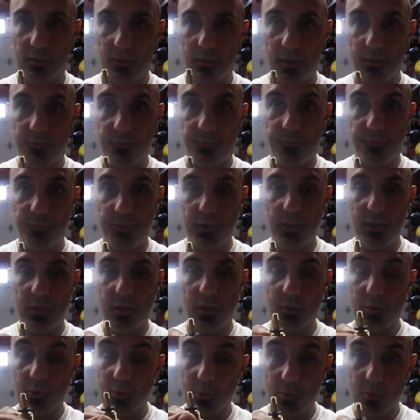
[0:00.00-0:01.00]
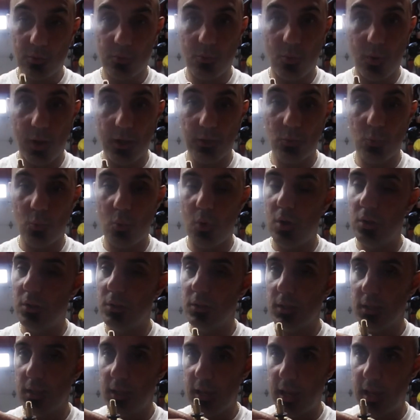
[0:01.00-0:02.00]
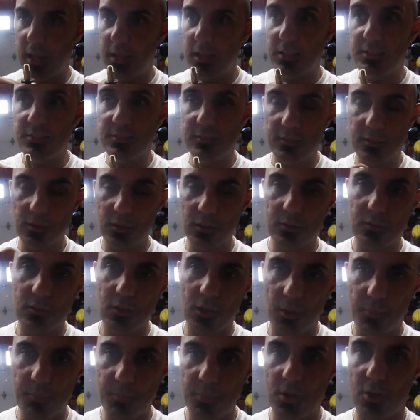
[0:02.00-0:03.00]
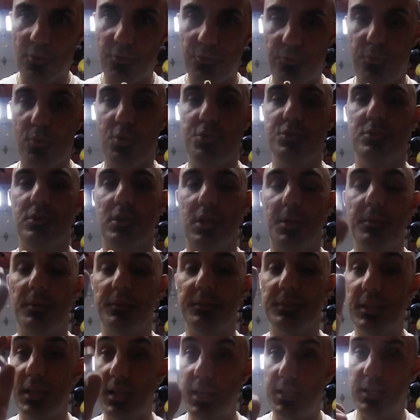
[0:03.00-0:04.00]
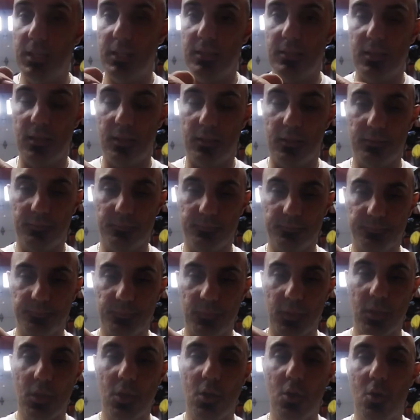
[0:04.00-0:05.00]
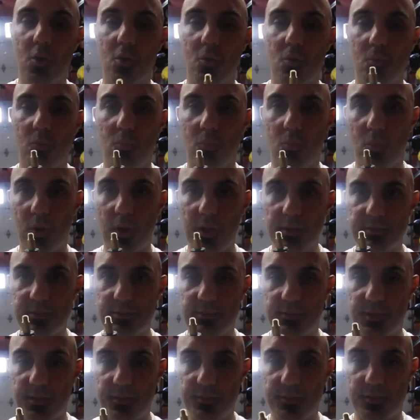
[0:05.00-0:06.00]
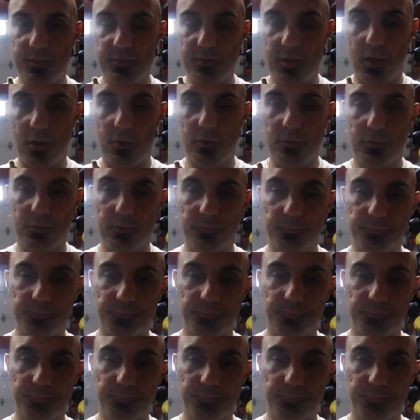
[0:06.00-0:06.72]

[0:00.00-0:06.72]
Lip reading: that fit here quite well, and it still took a bit of force to come out, and it did. Once this is out,